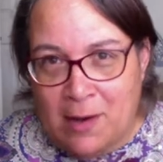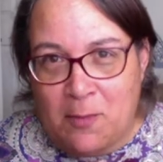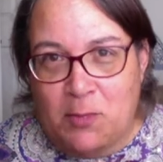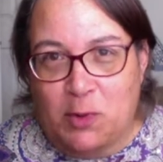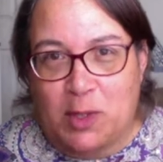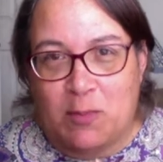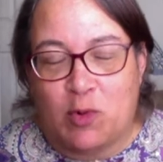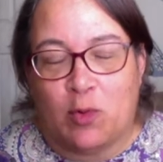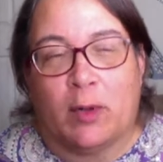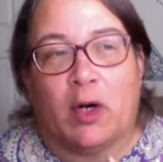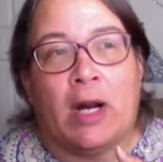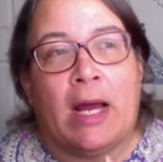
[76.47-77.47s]
Beauty
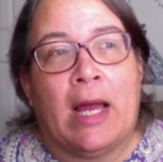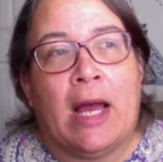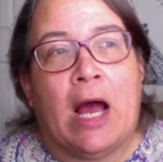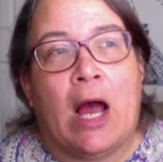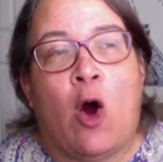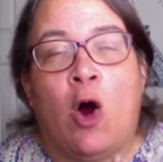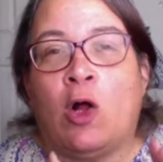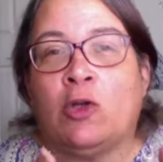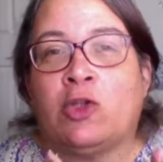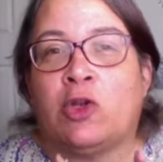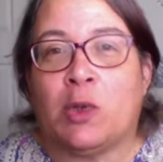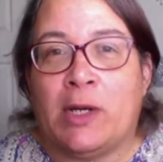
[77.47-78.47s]
Boomer.
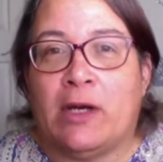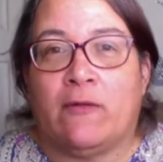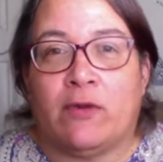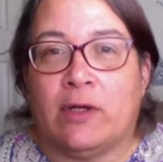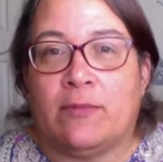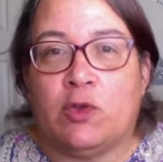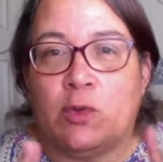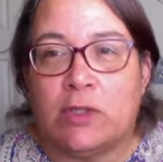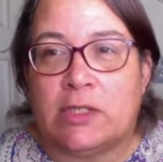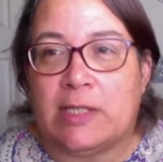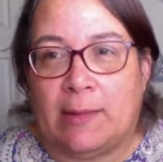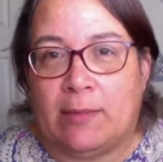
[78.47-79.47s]
All three of them do the
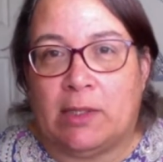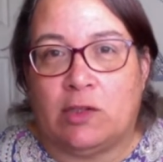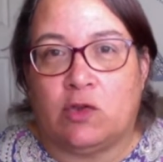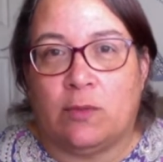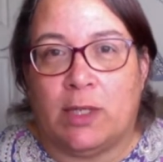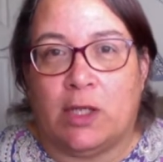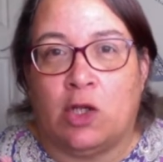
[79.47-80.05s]
same thing to me.